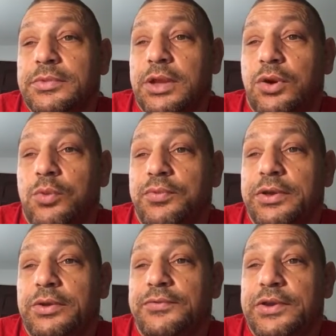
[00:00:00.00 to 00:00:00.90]
And
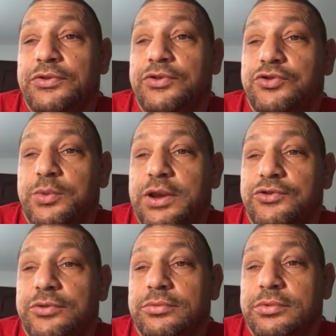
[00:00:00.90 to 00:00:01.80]
hopefully it'll fix the
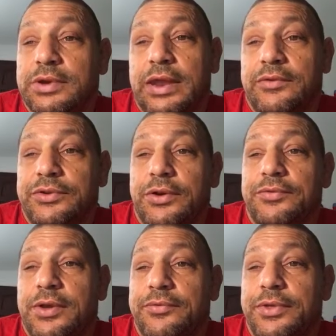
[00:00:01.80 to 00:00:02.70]
situation. Kind of a
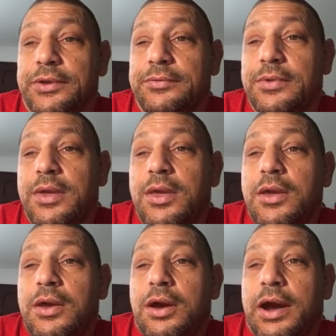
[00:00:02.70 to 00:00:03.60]
tough love thing.
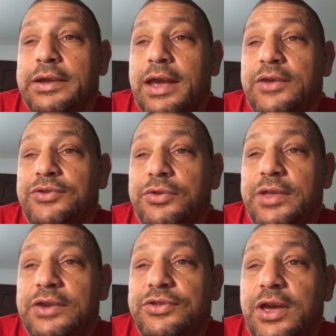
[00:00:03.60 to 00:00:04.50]
All right, guys, till
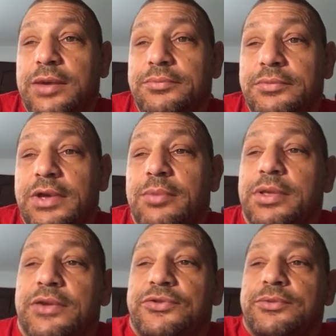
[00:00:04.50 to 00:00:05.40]
next time, God
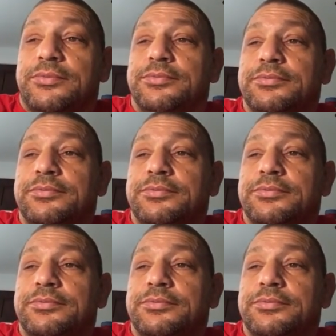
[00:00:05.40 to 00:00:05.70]
bless.